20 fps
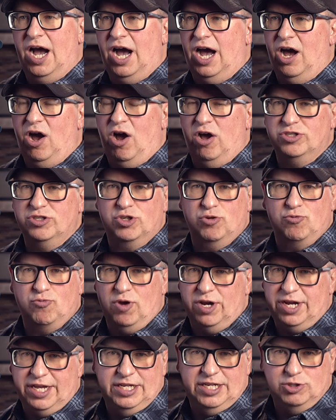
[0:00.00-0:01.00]
Also
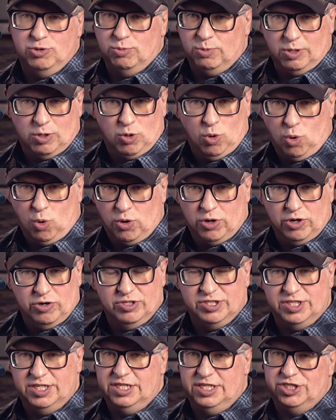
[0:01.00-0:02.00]
running into a
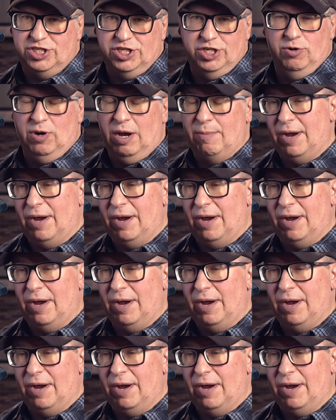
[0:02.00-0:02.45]
recorder is an issue.